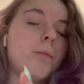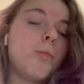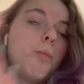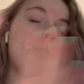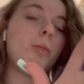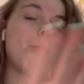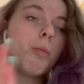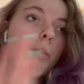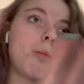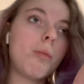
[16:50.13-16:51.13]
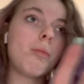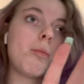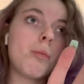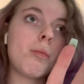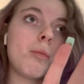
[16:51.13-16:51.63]

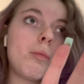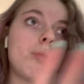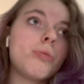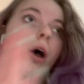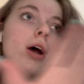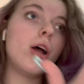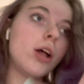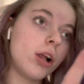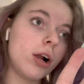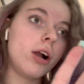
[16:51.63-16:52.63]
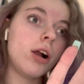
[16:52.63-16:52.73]
[no speech]